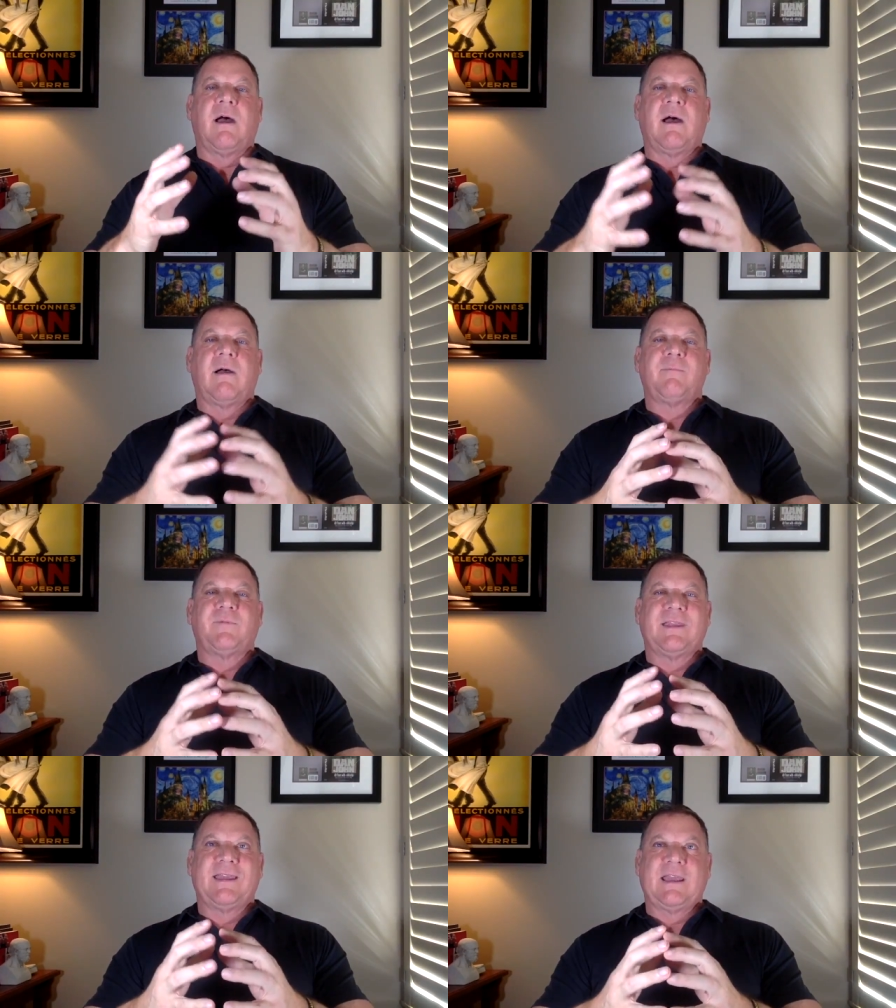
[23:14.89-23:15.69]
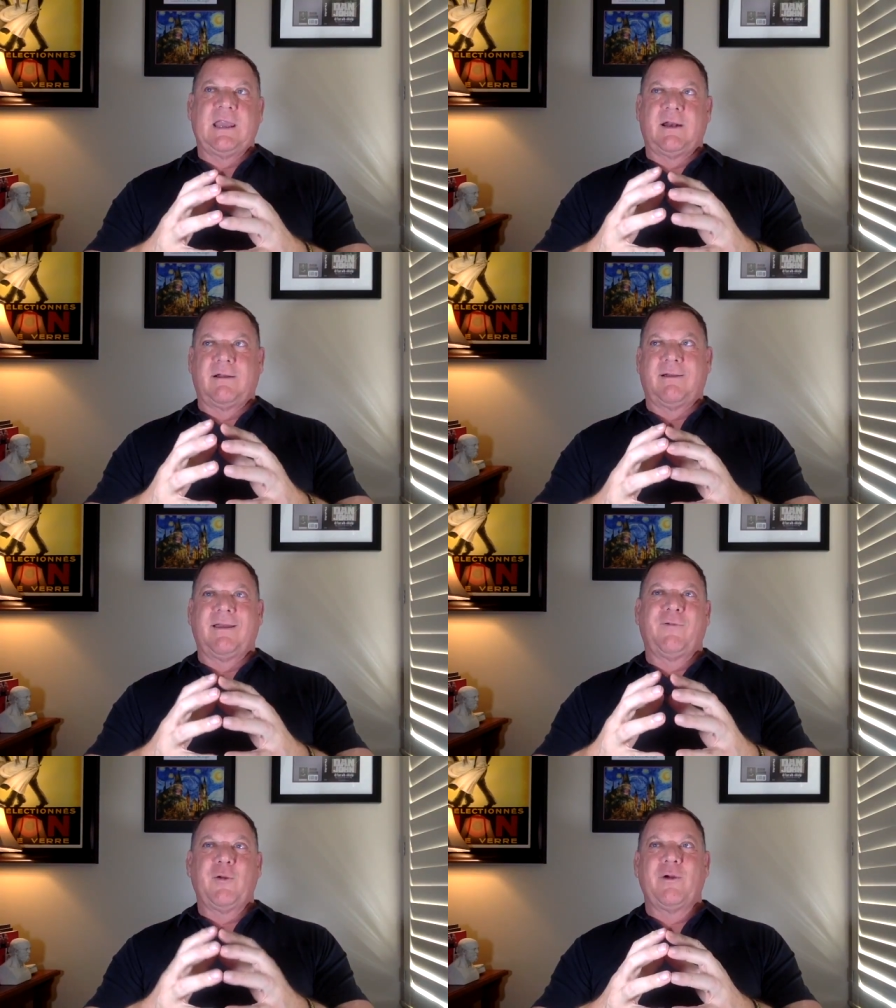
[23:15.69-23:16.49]
Uh, you know,
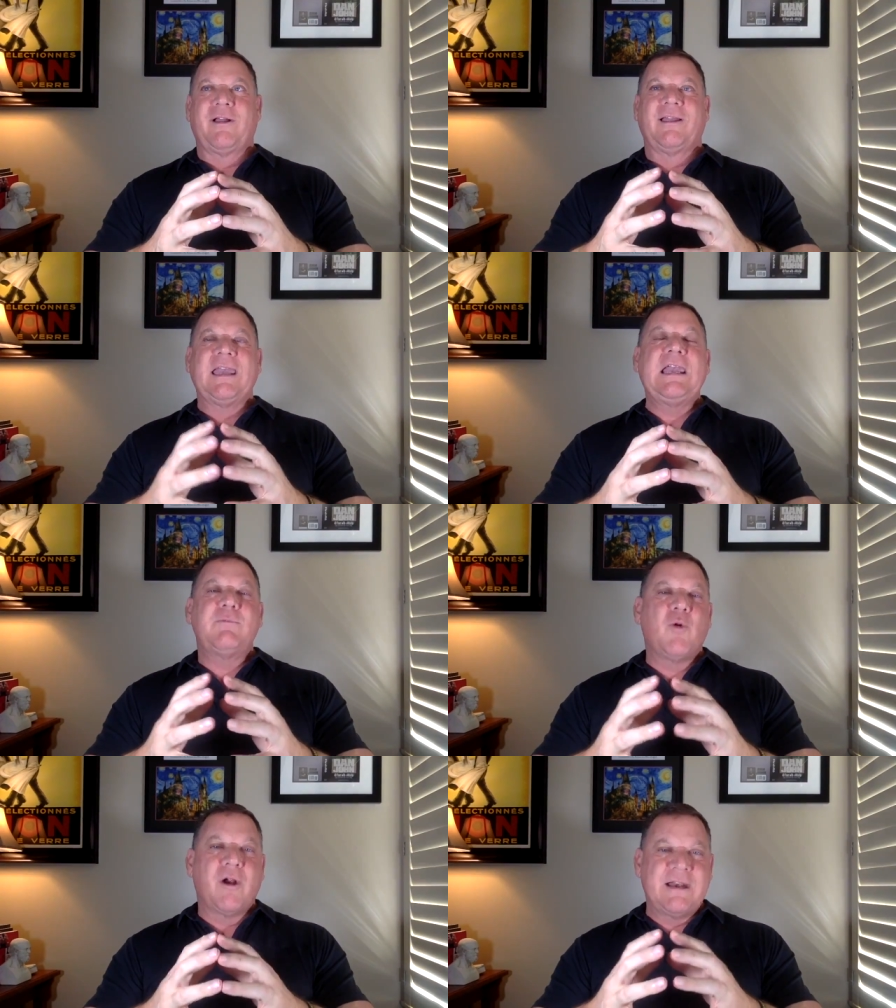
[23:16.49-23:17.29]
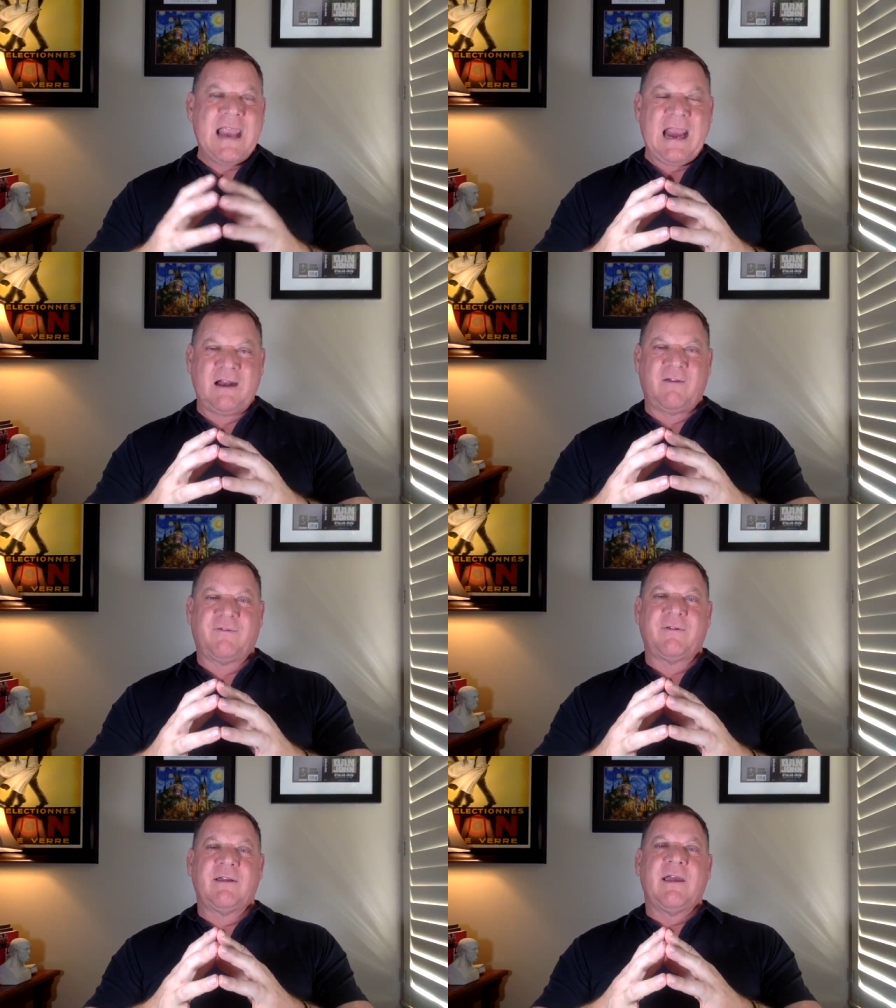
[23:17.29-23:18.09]
if you will, eat more
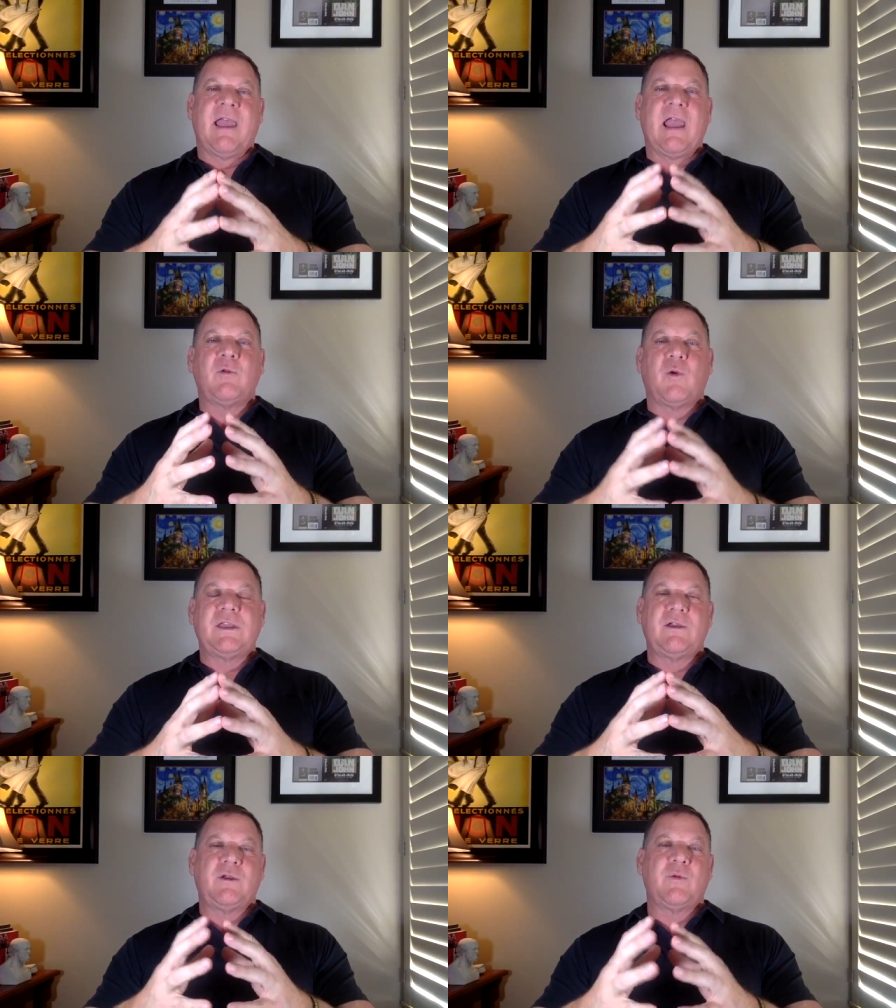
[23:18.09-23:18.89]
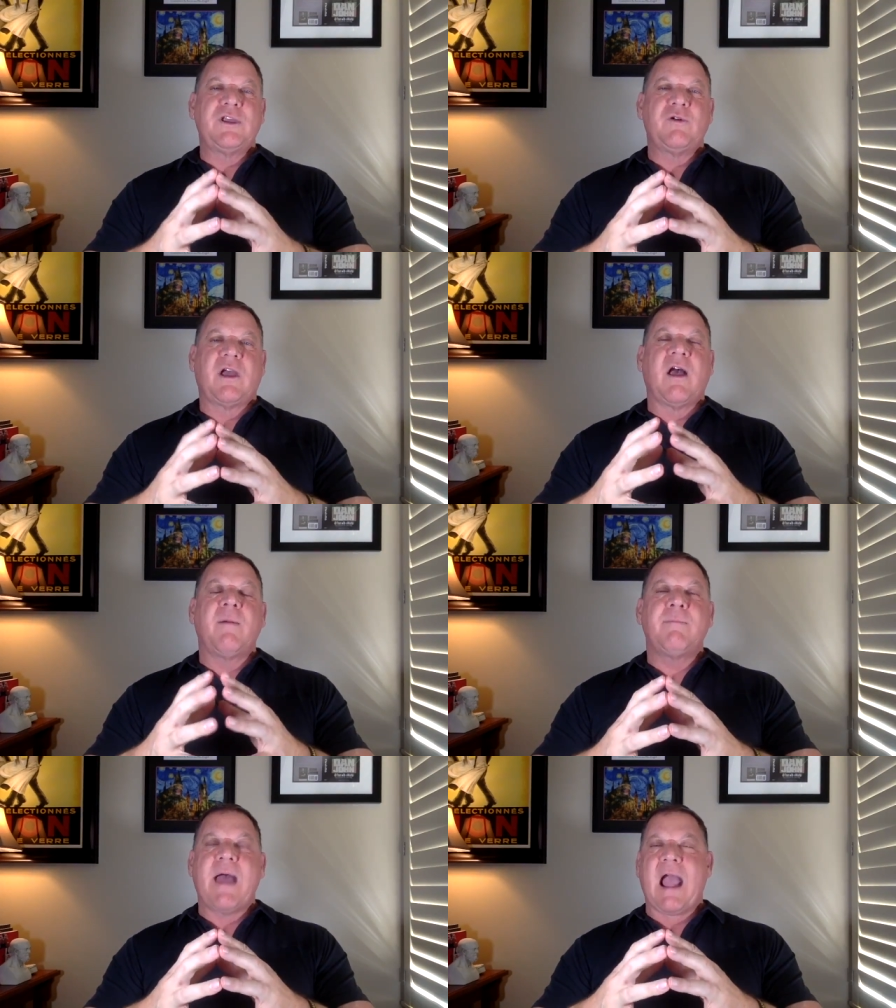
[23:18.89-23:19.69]
native. And when you when you
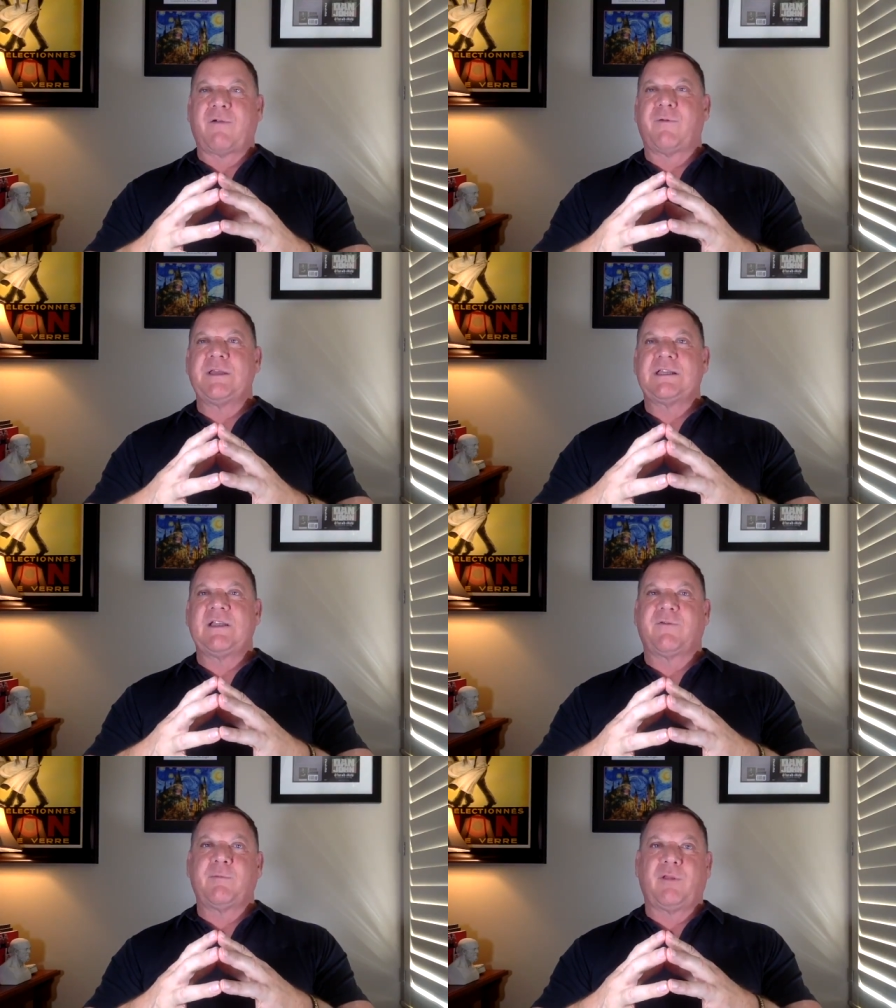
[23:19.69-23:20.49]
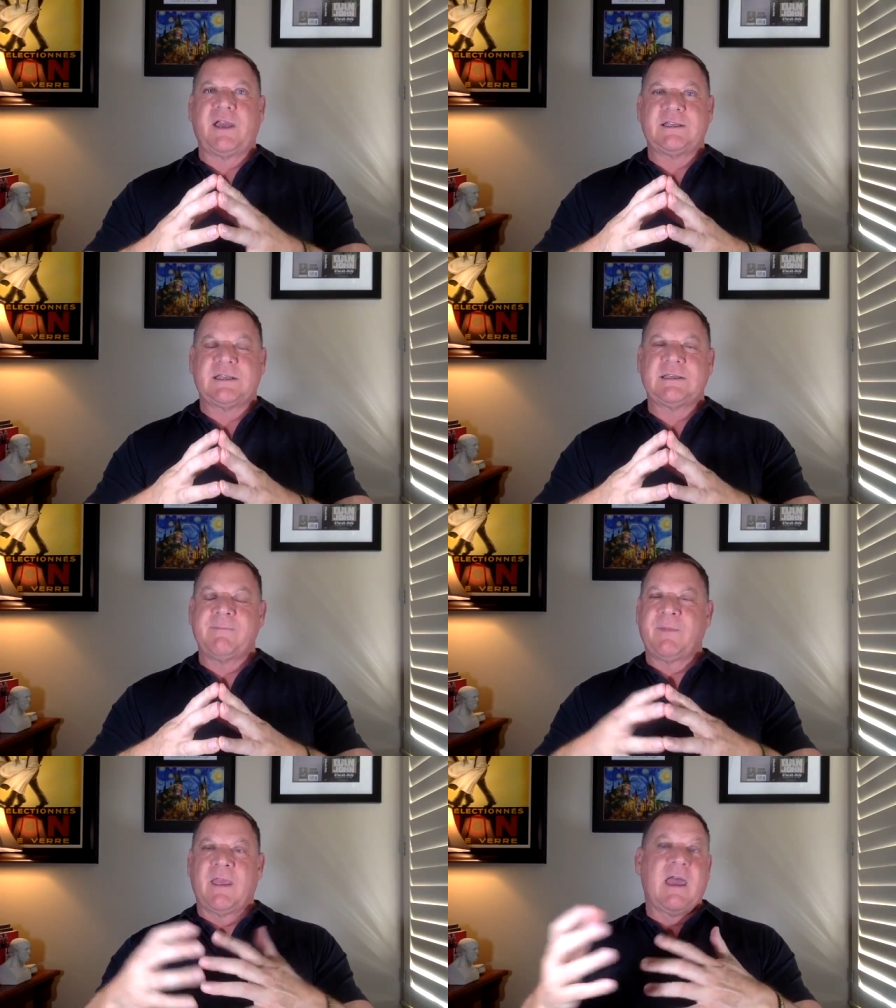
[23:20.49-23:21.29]
come back from these different places,
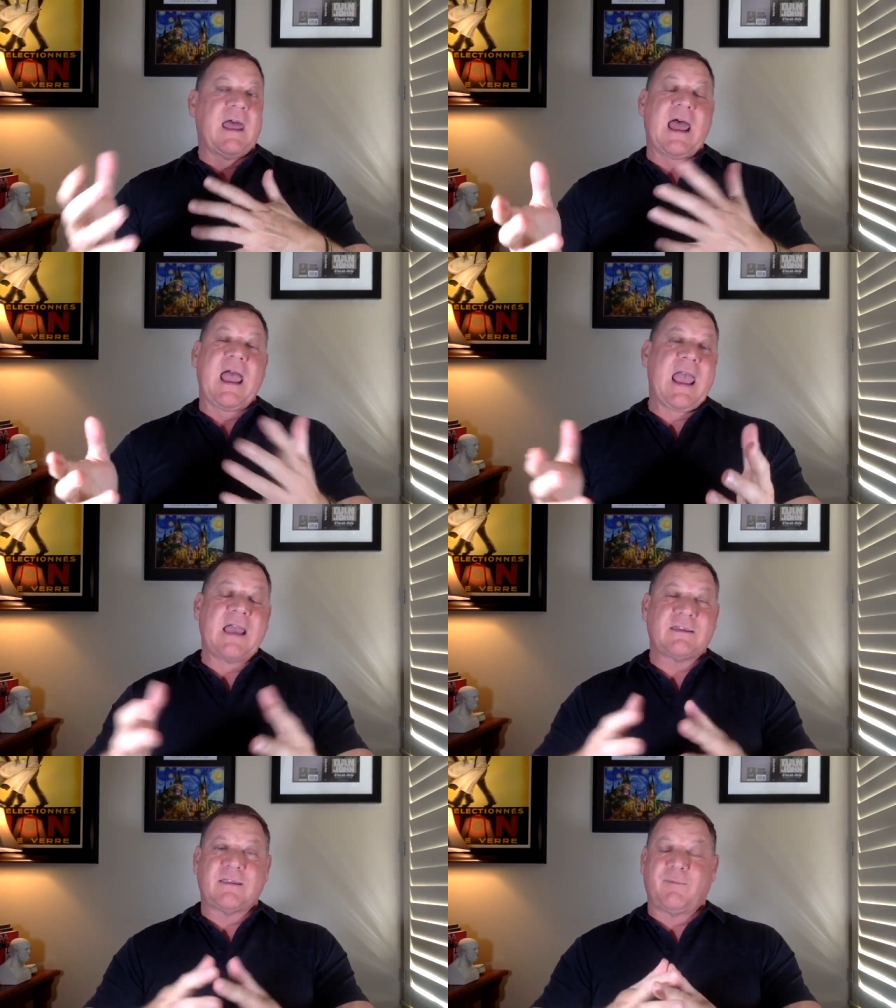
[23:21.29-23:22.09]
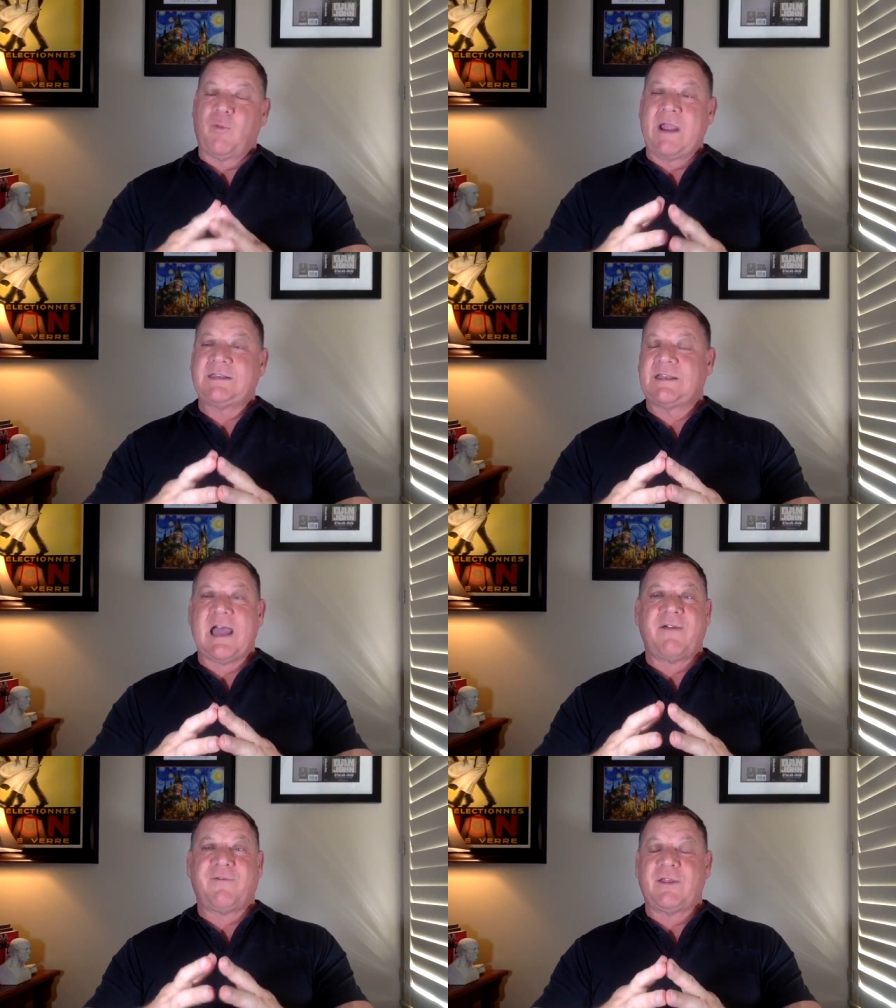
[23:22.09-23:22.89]
and I asked the wait
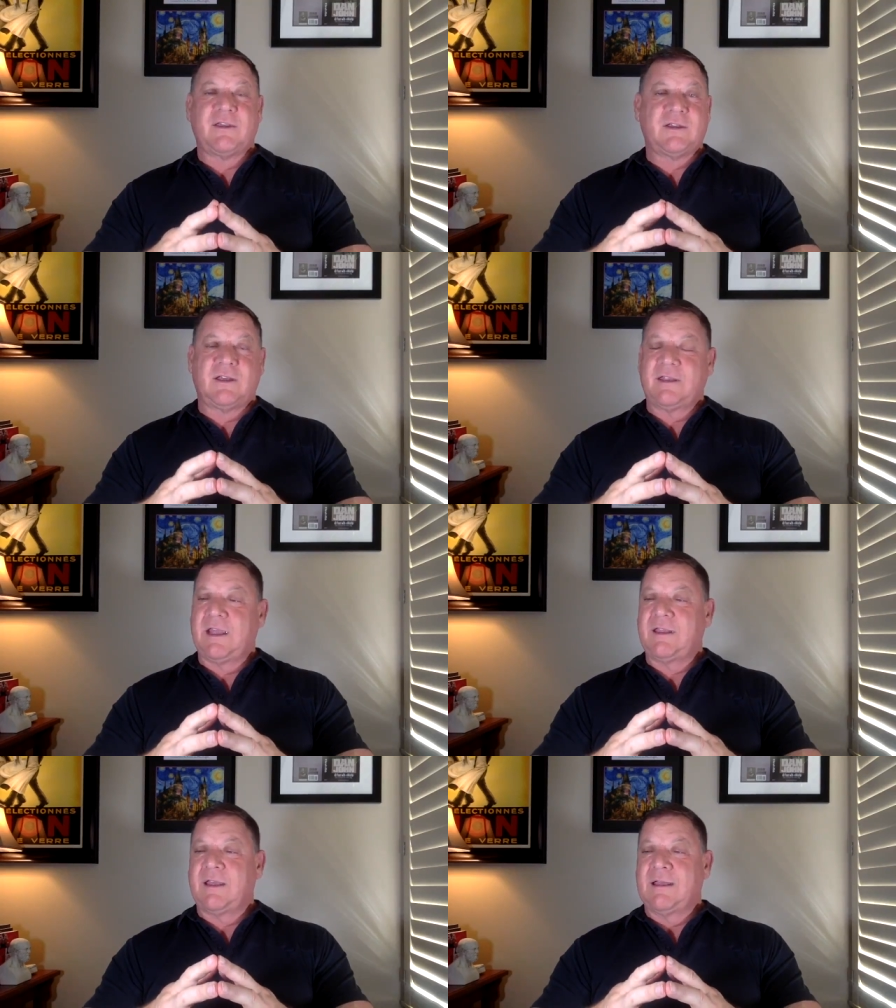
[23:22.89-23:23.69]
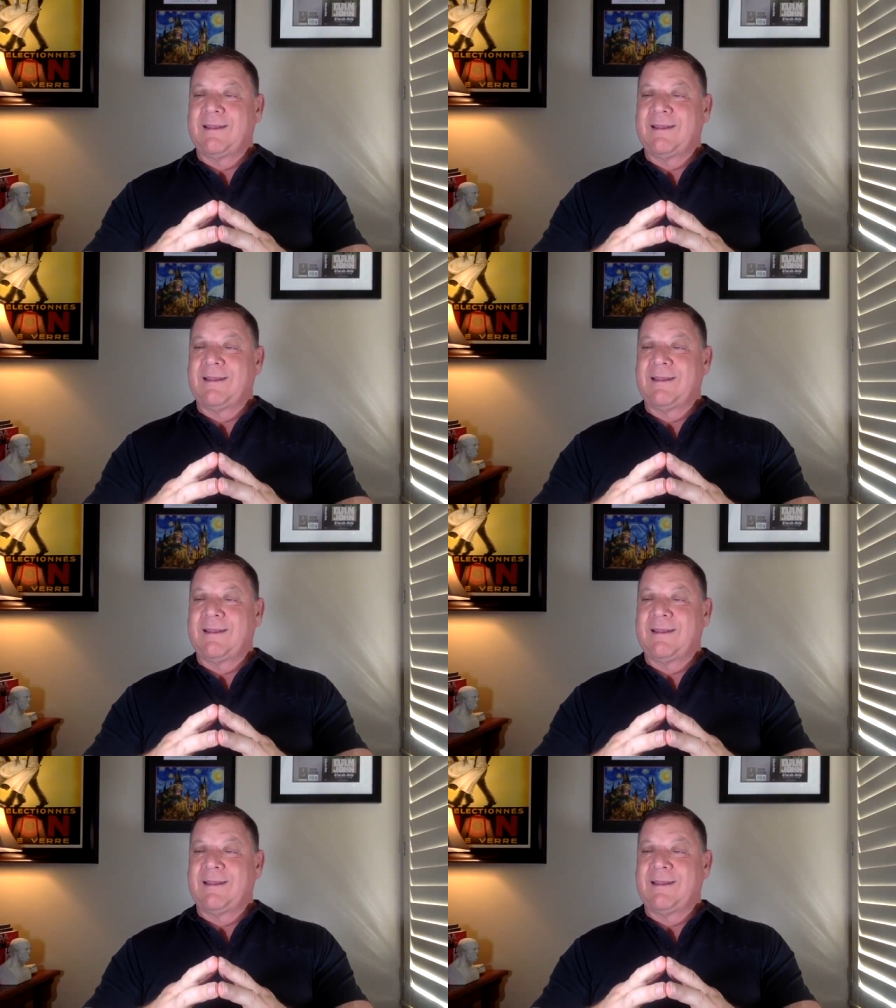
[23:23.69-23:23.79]
staff and the and the